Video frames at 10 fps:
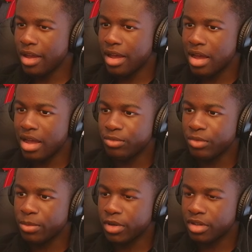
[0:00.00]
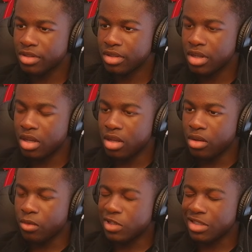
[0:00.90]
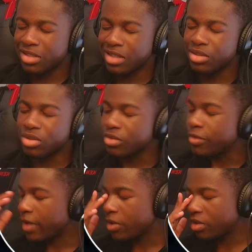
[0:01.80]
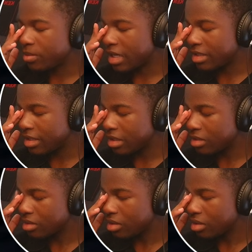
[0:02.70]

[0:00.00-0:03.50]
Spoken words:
And with perks, what's essential? Founder's Blessing.